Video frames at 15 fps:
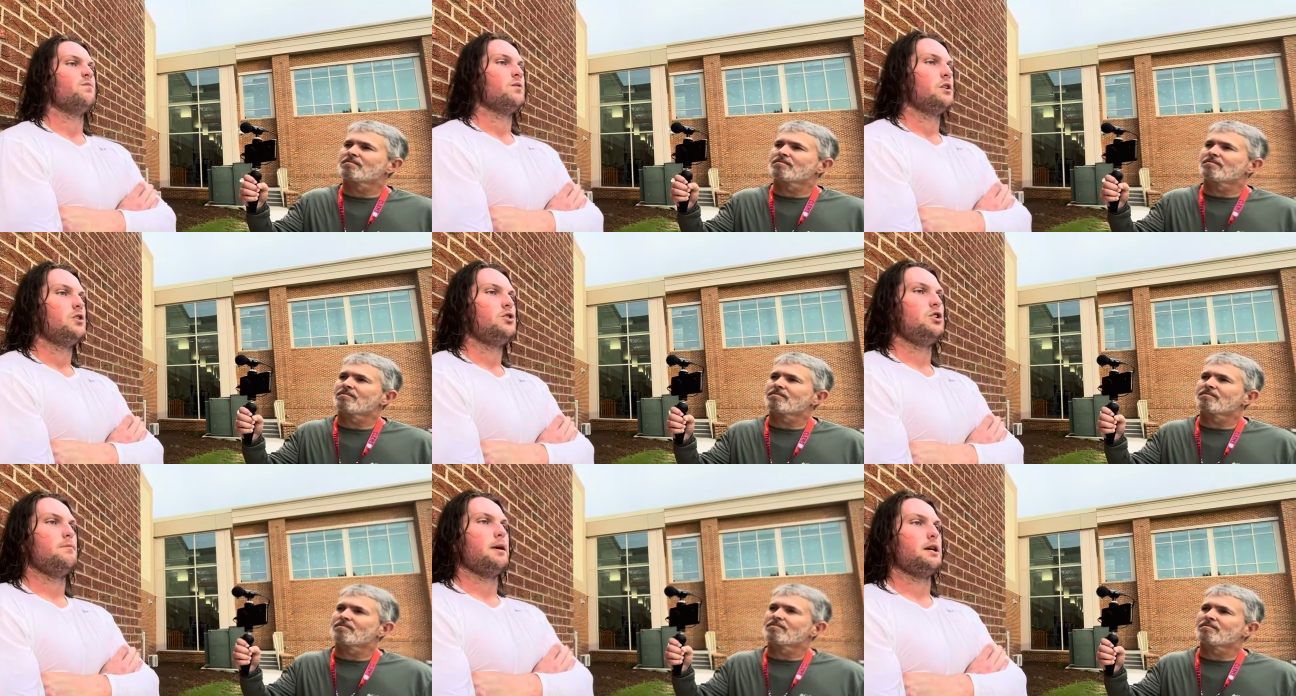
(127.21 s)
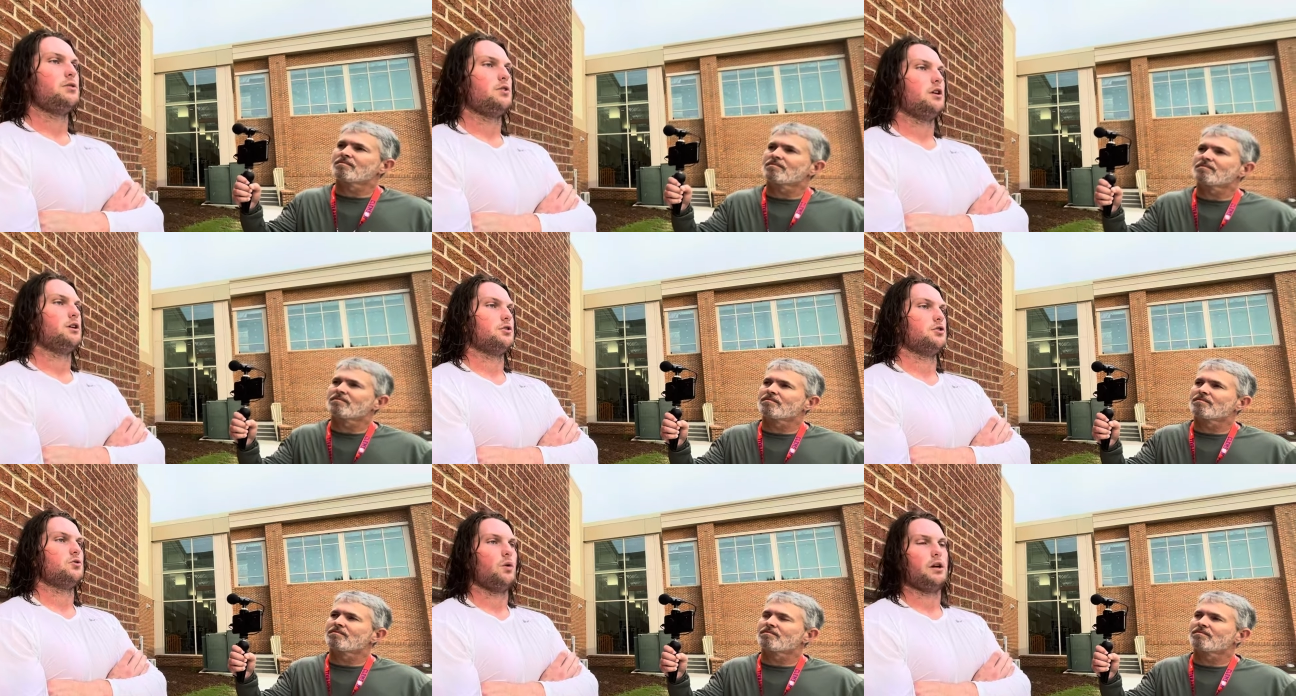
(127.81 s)
Speaker 1: she makes
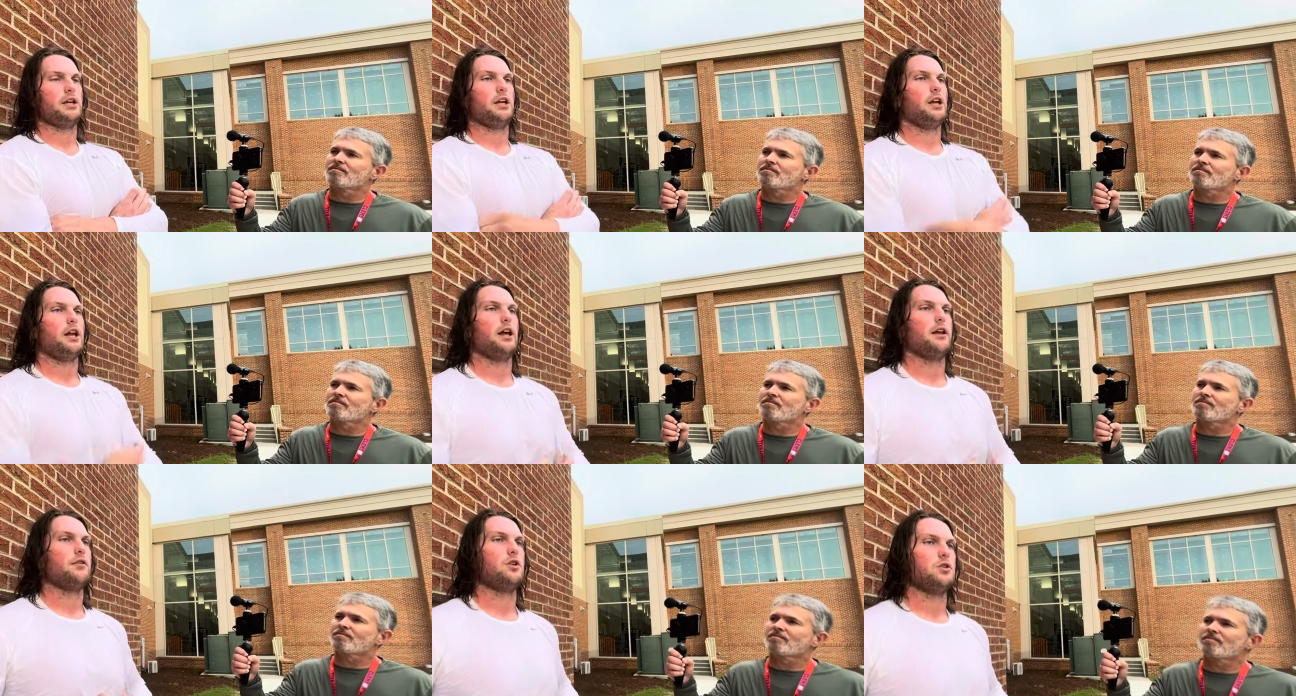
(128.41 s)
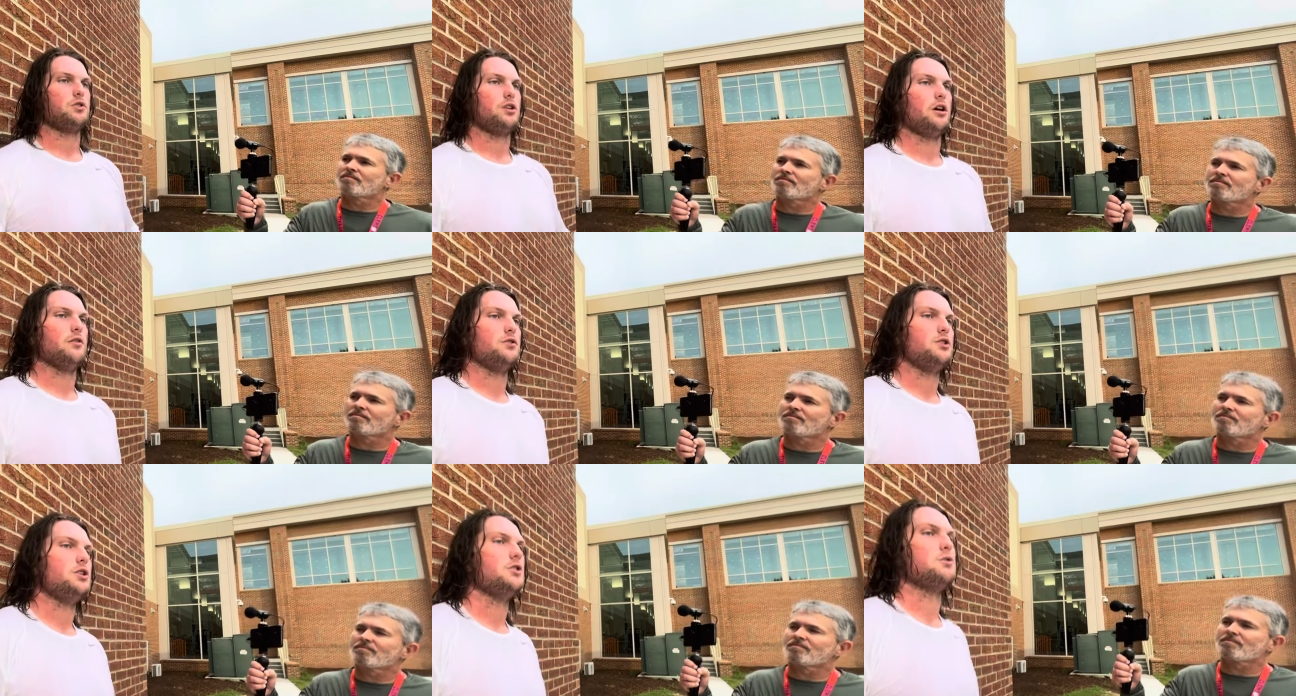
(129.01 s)
us want to get it out of ourselves.
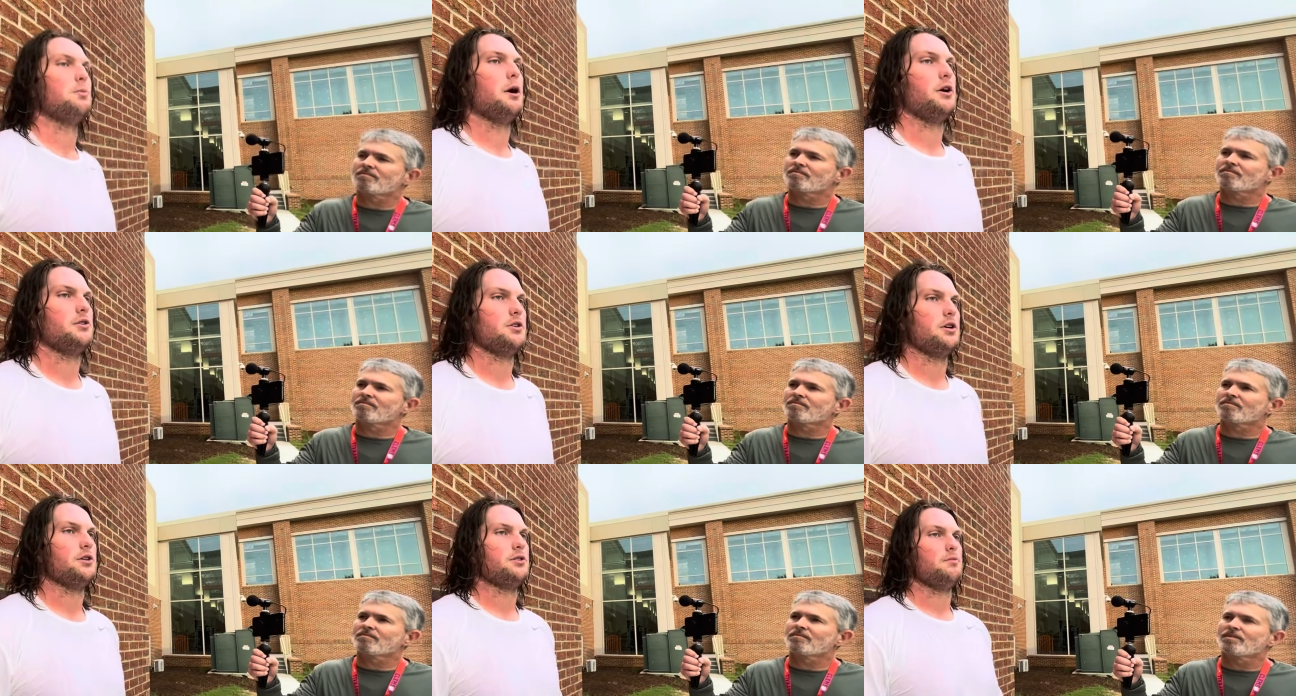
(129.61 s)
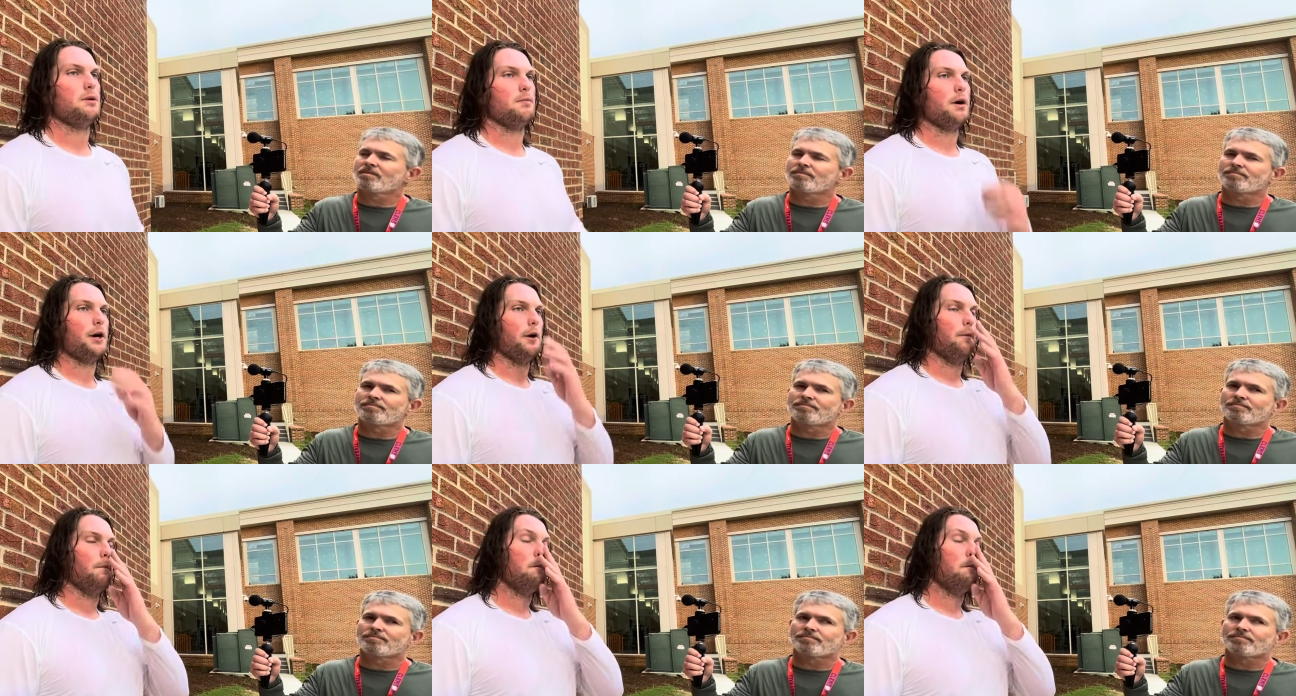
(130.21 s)
She inspires us to be better.